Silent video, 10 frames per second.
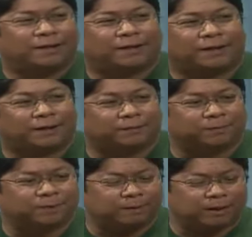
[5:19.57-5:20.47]
um,
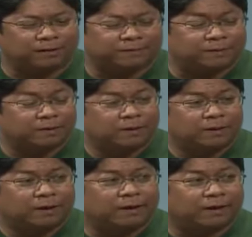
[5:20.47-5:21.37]
some gloves,
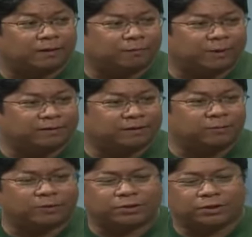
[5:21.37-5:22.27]
and basically
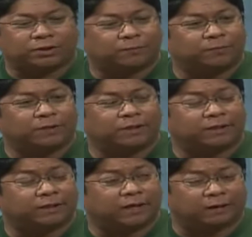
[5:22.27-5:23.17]
what you're gonna be